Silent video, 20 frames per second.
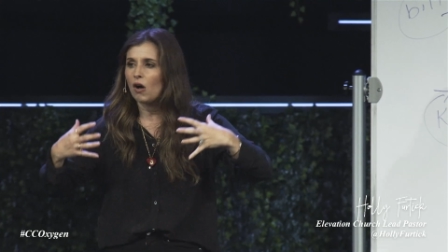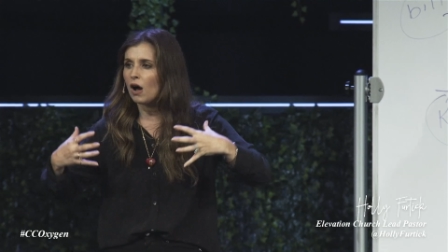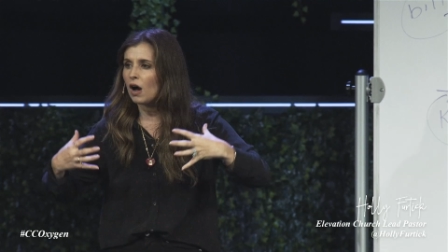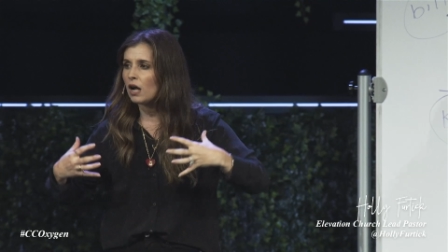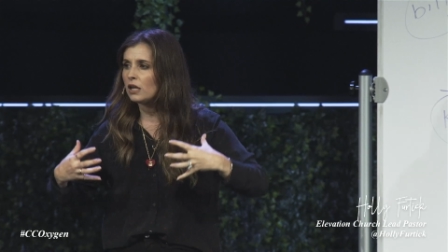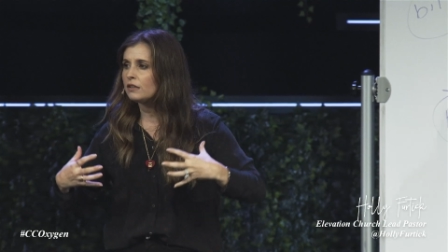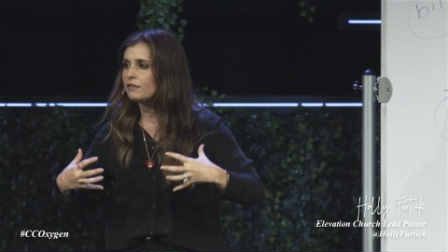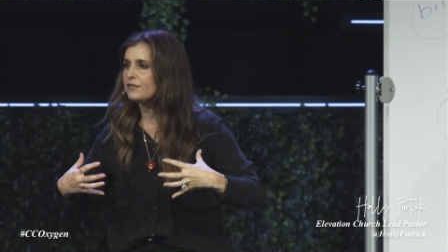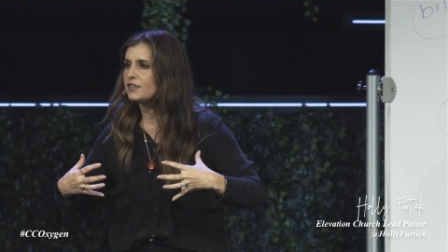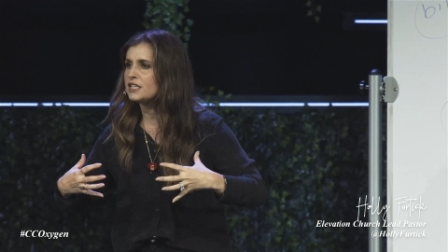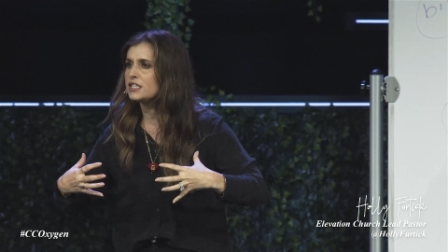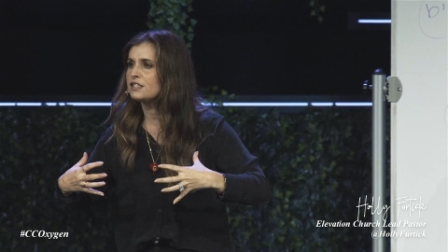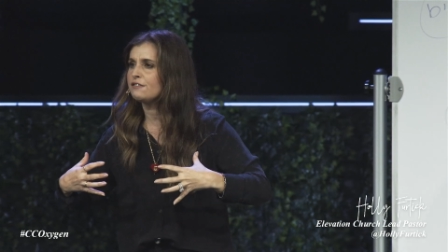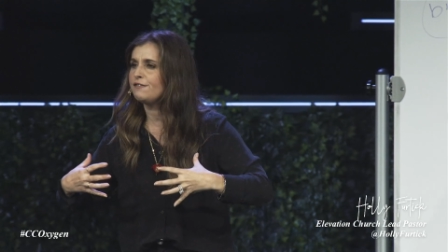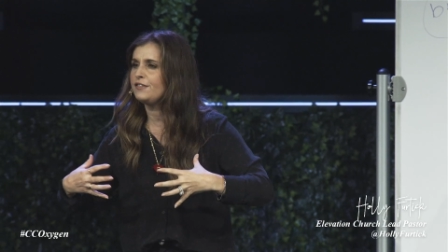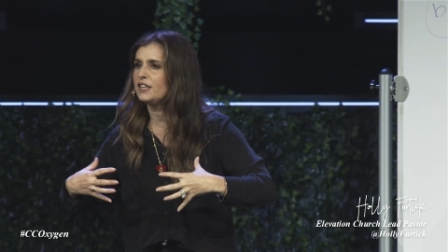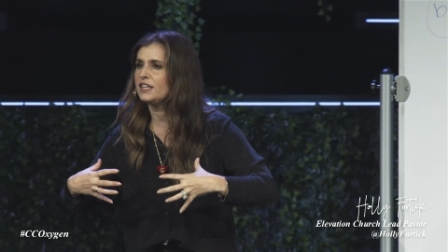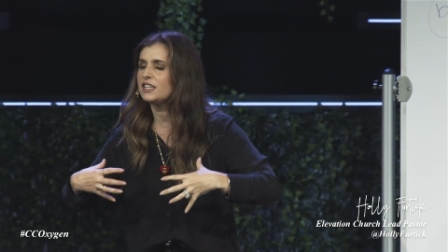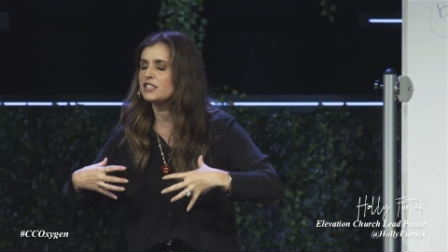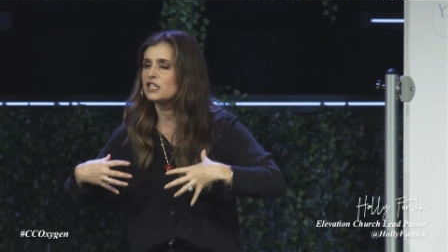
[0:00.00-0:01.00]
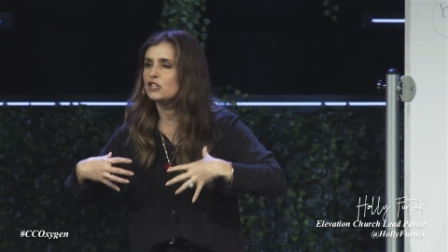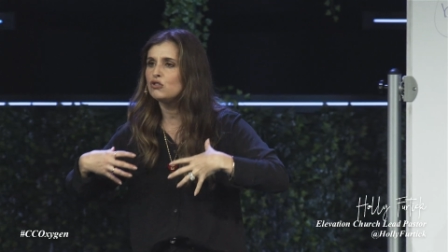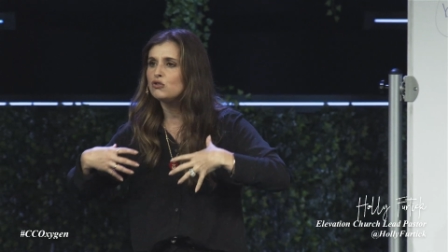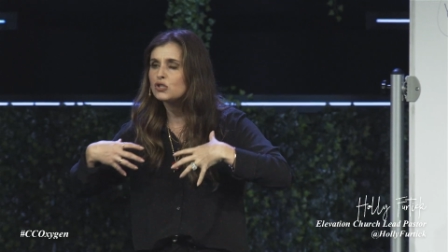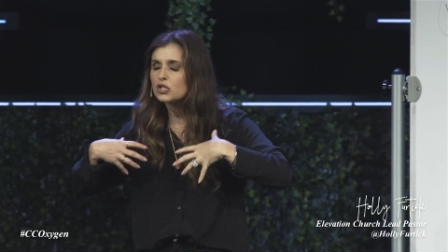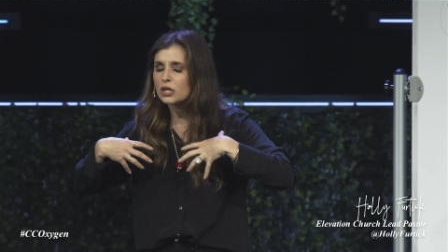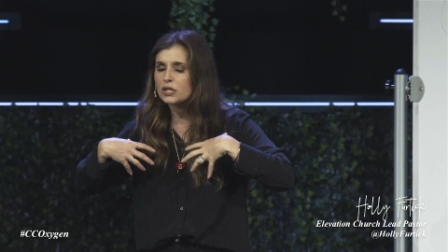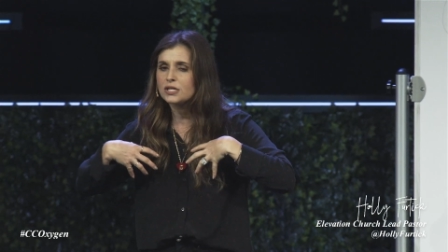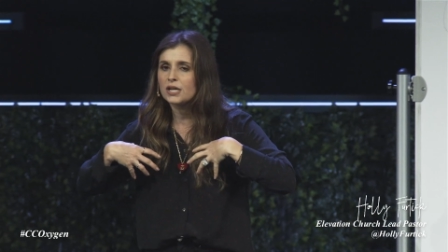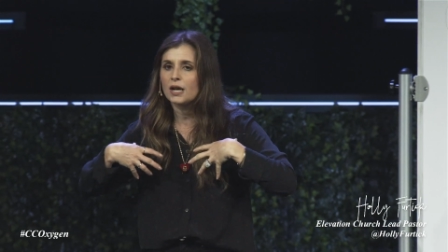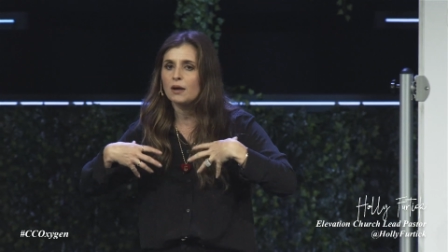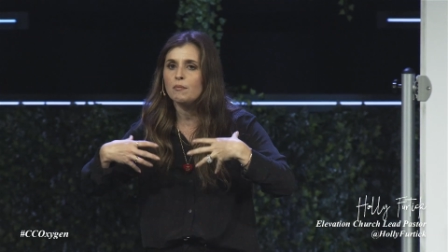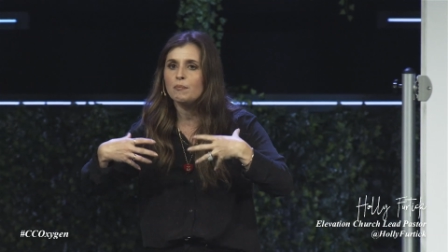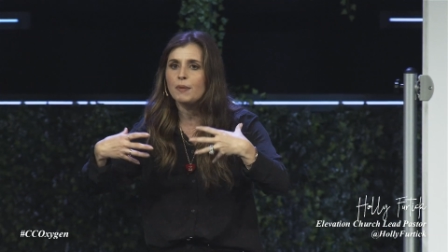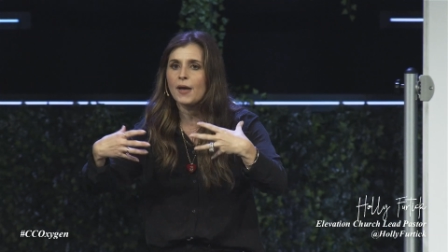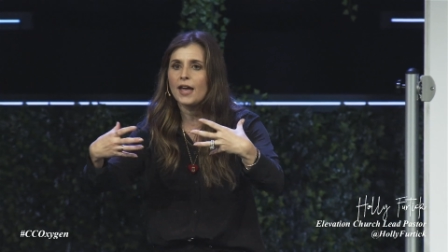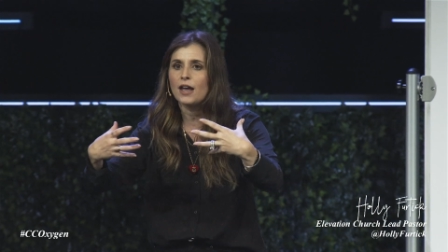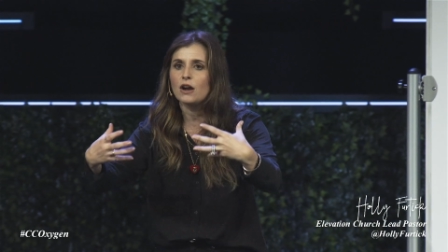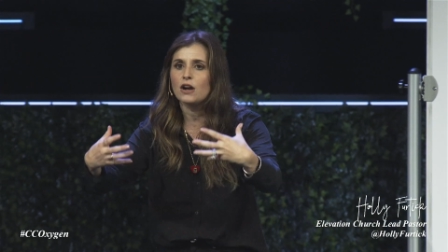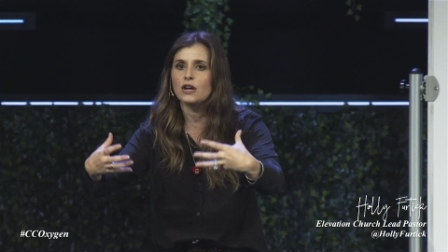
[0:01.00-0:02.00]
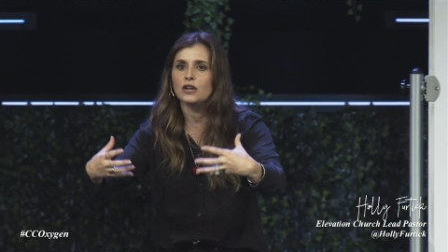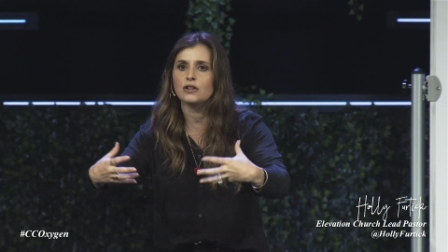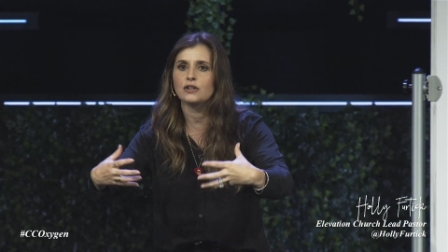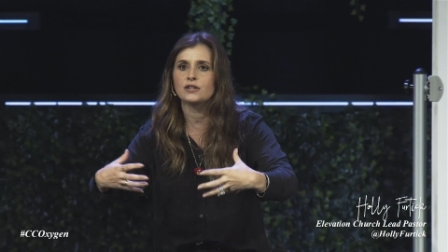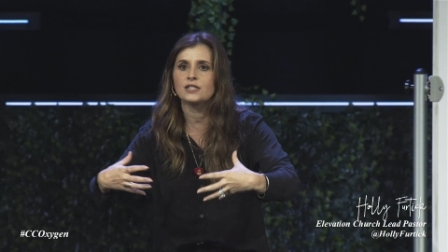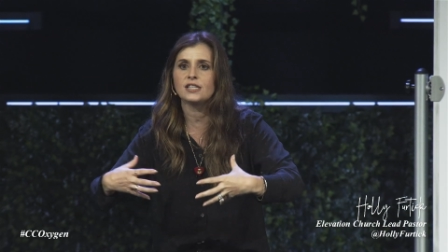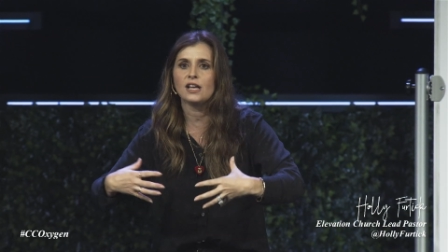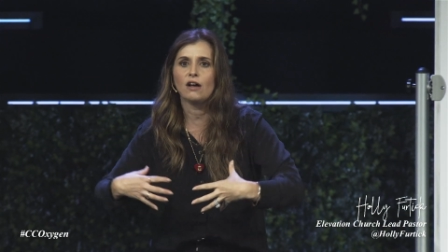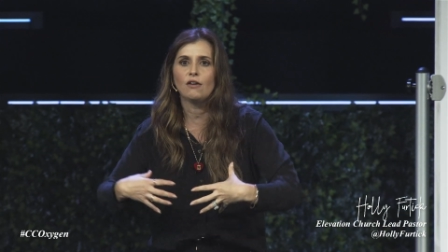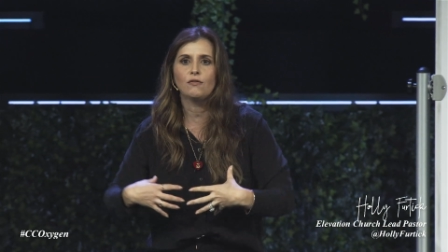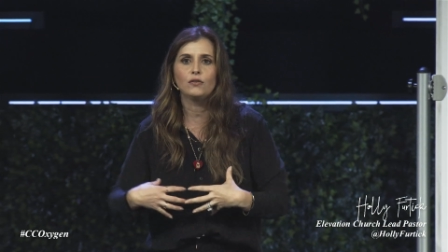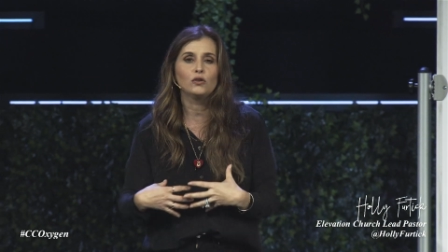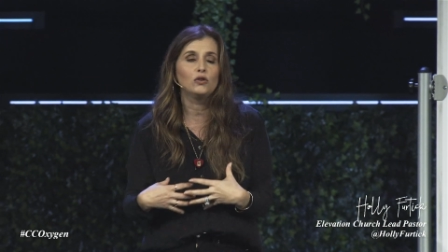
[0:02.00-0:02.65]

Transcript: all of these feelings and you start to compare yourself.